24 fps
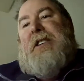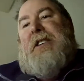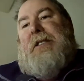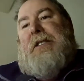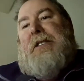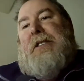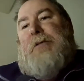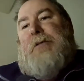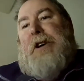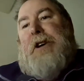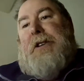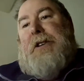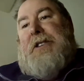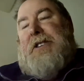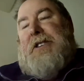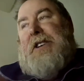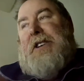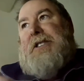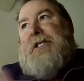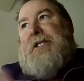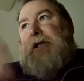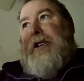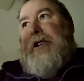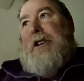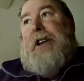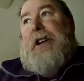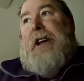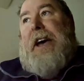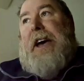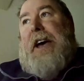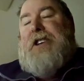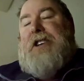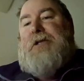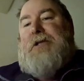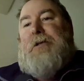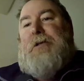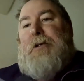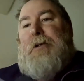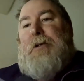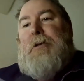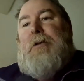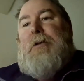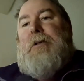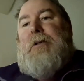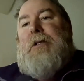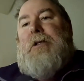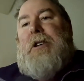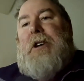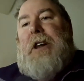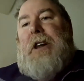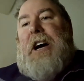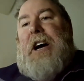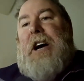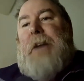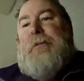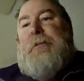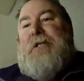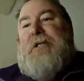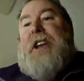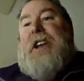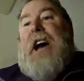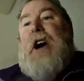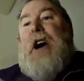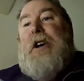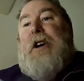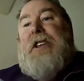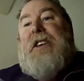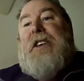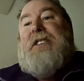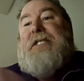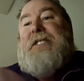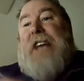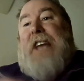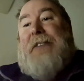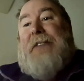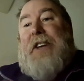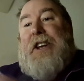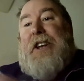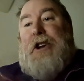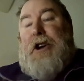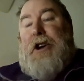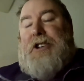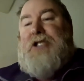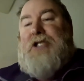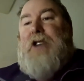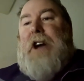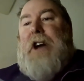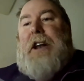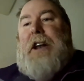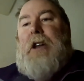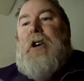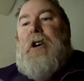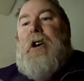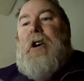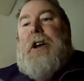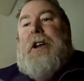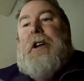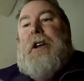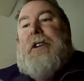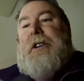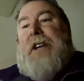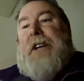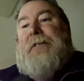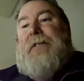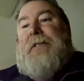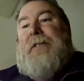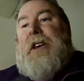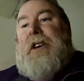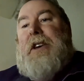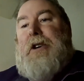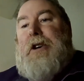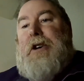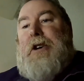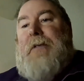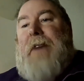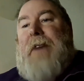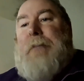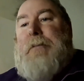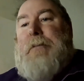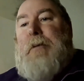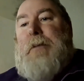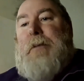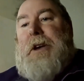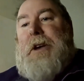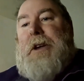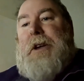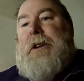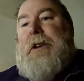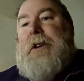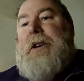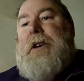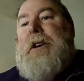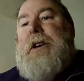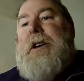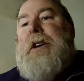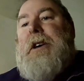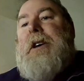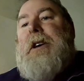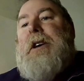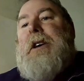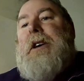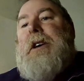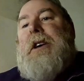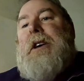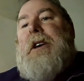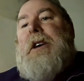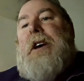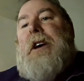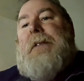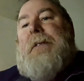where it sits on an actual globe, because I know it's definitely not a straight line. It'll definitely curve up a bit. And